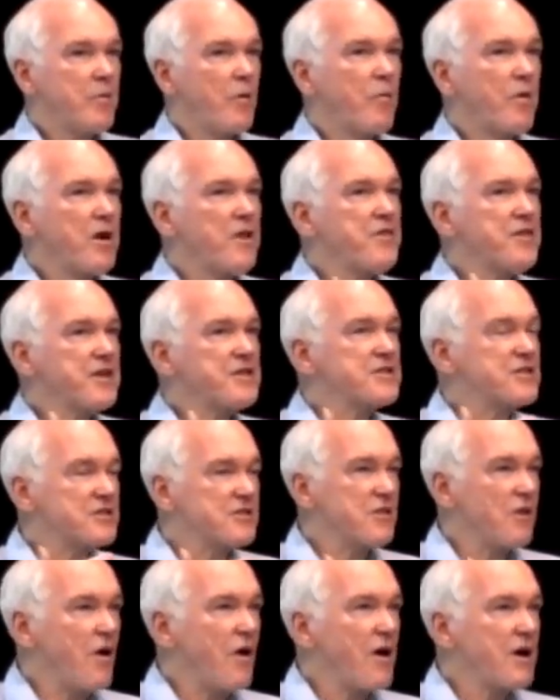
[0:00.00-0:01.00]
But one of the things
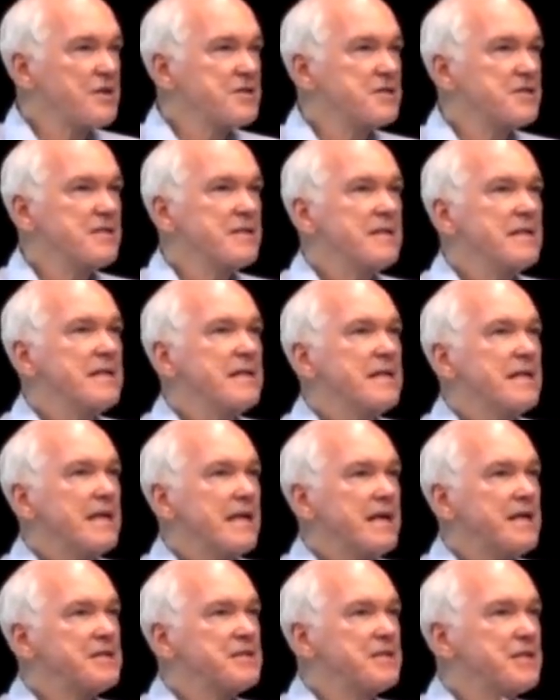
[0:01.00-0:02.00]
that's lost
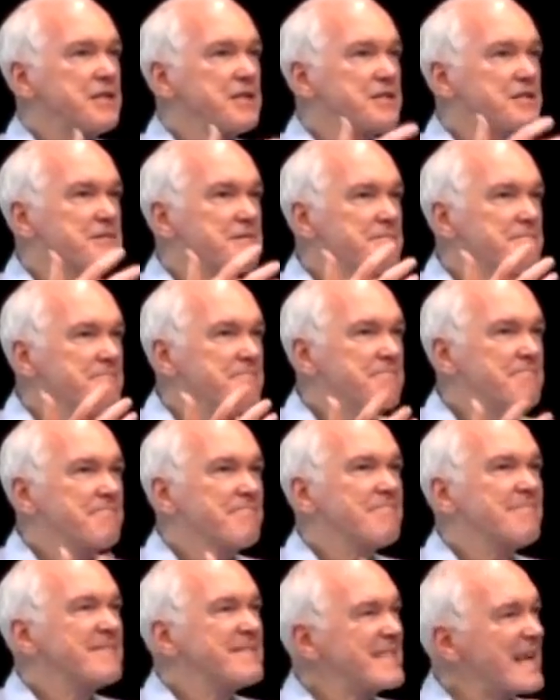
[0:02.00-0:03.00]
is this
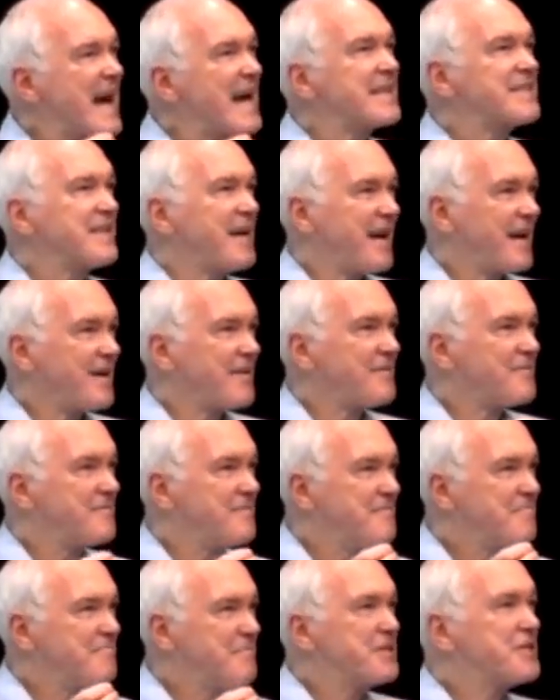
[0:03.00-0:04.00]
tactile
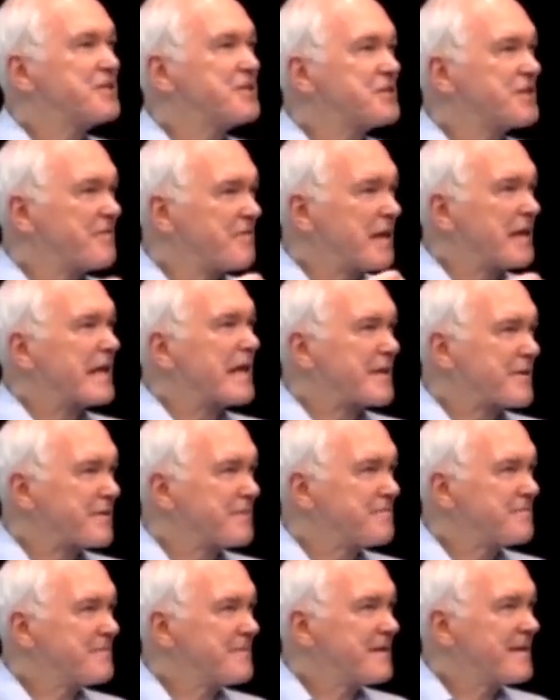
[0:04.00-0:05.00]
business of a
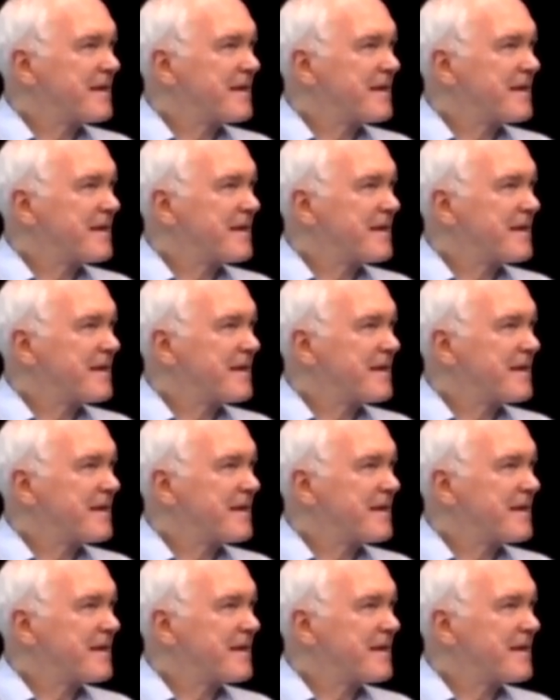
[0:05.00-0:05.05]
letter,